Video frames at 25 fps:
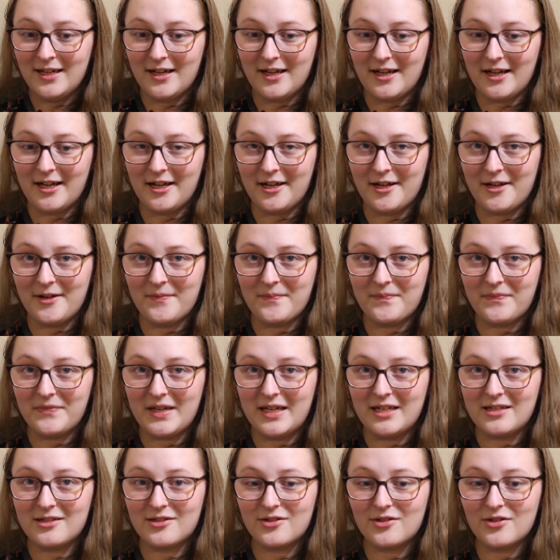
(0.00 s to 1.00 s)

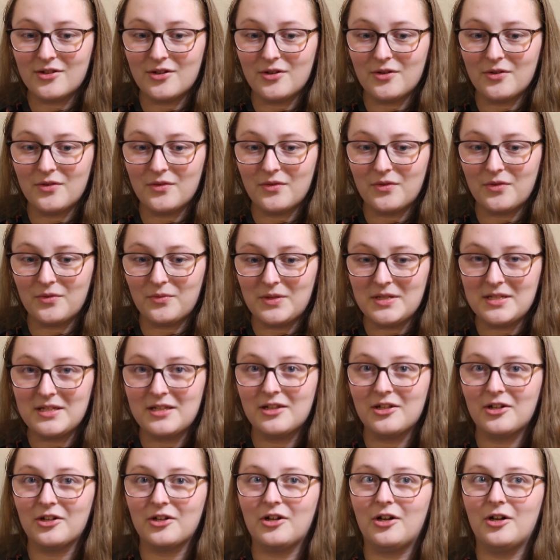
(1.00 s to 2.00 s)
And so the
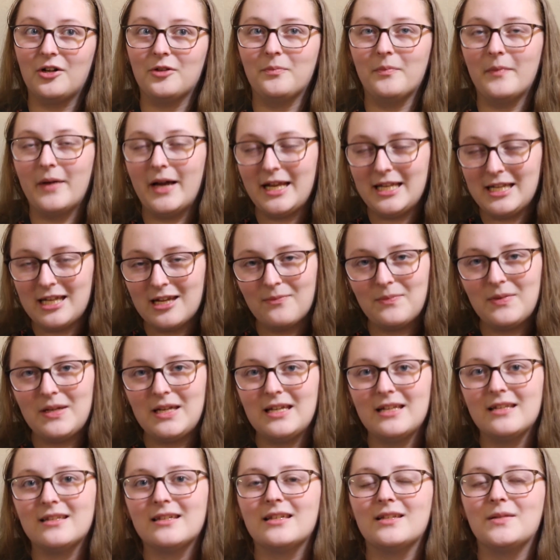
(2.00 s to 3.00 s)
reason they're called mining
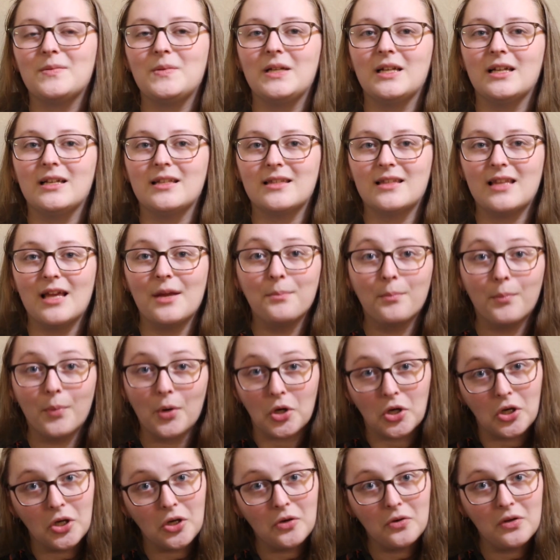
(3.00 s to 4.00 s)
bees is because they
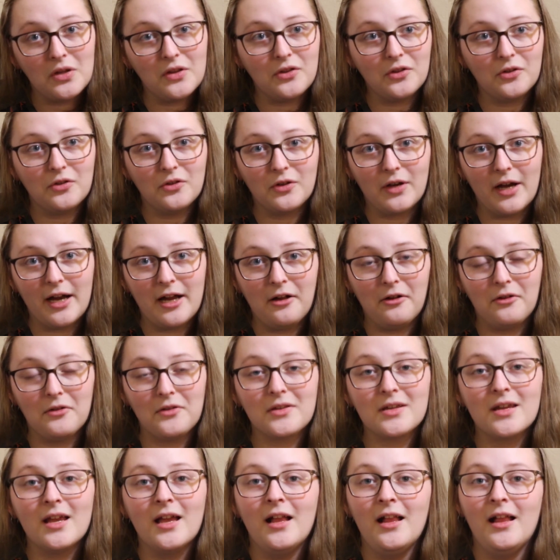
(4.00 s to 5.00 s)
burrow in the
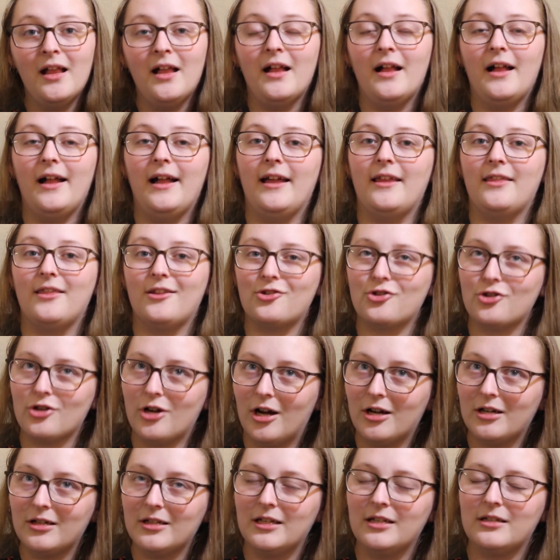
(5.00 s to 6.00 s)
ground, and the
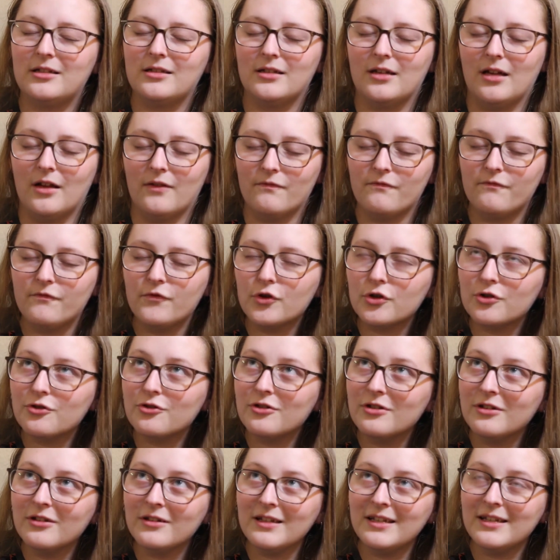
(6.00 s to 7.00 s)
chocolate,
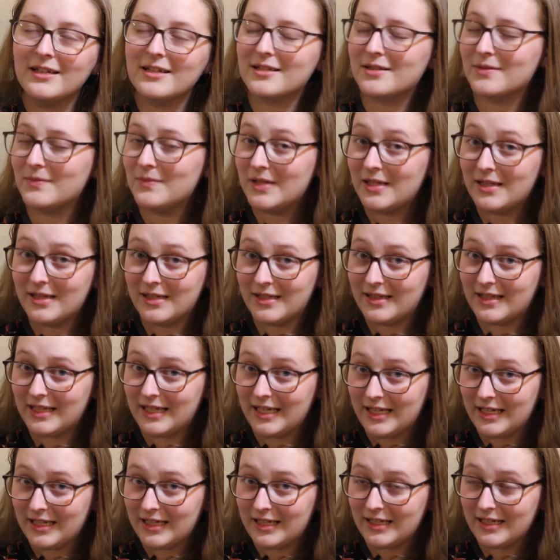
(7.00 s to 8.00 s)
unfortunately, doesn't mean that
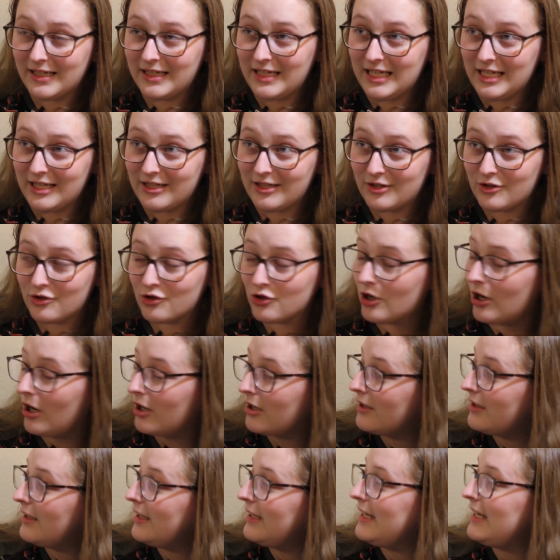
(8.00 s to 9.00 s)
they eat
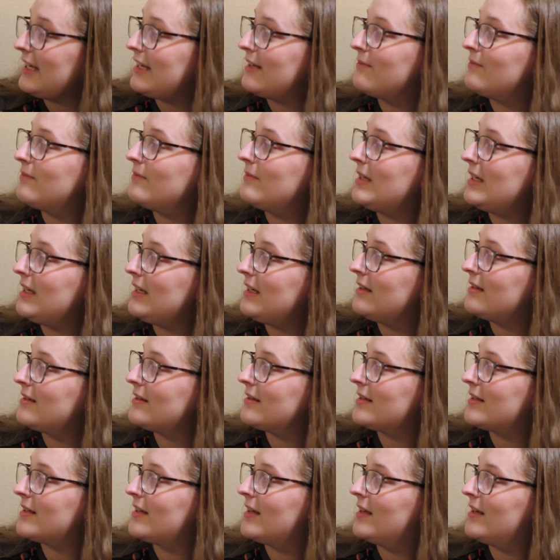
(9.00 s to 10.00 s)
chocolate. It
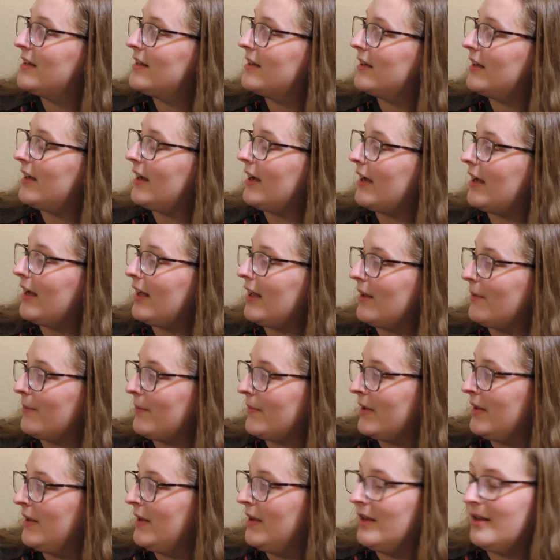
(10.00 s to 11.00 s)
means
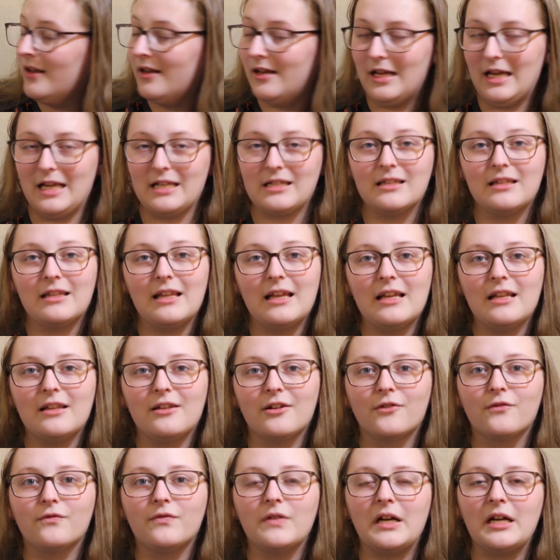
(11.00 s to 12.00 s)

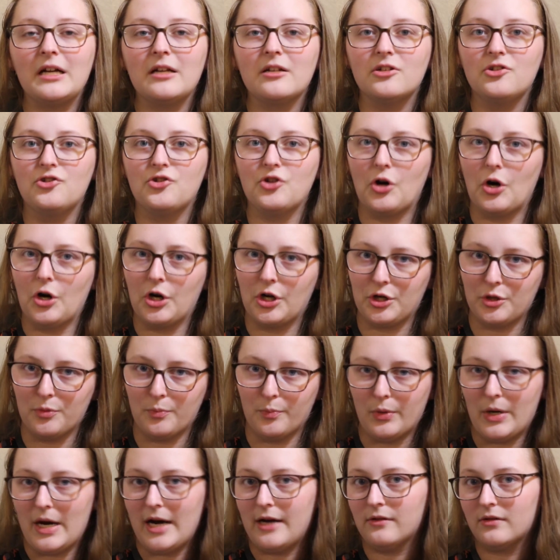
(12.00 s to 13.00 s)
they're very
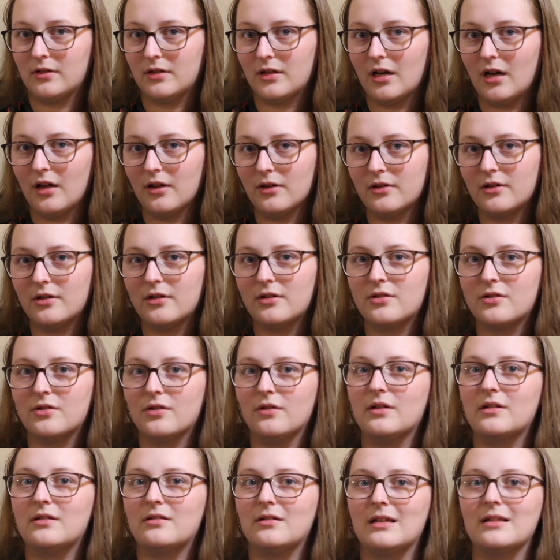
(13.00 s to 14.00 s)
dark brown colored,
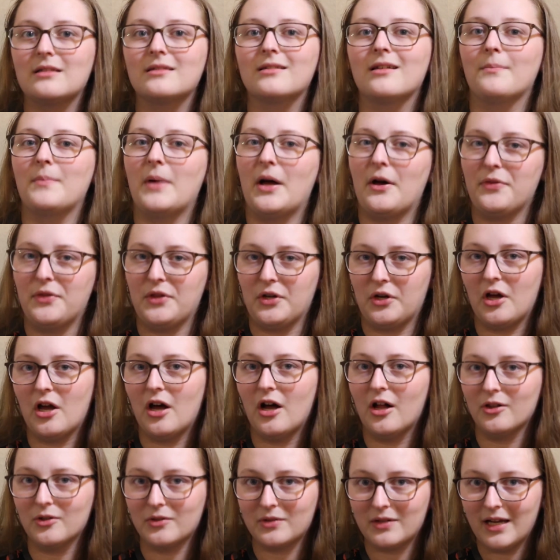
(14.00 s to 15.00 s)
so it's about the
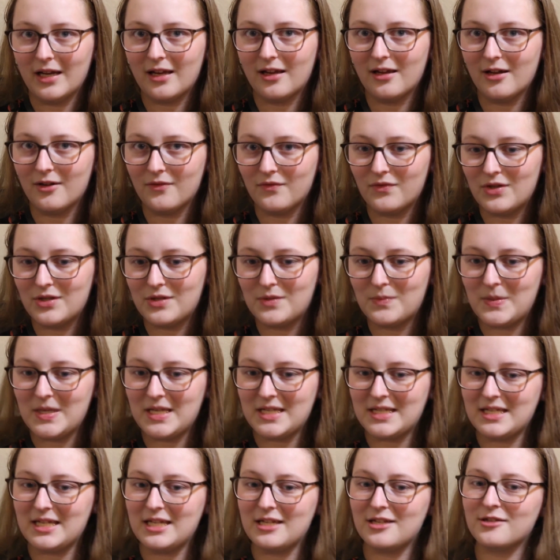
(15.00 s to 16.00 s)
coloring of the
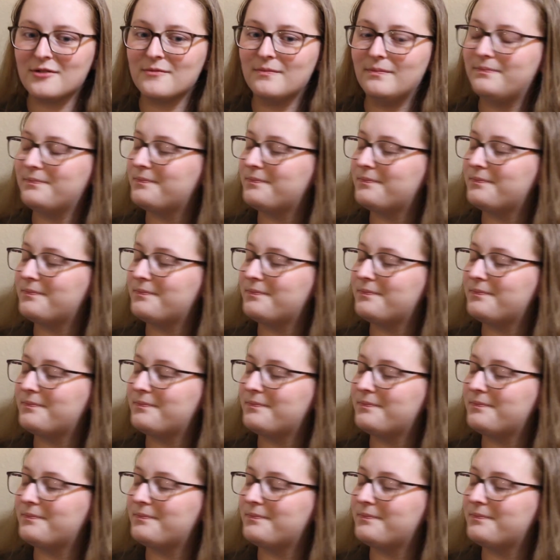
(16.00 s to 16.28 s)
species.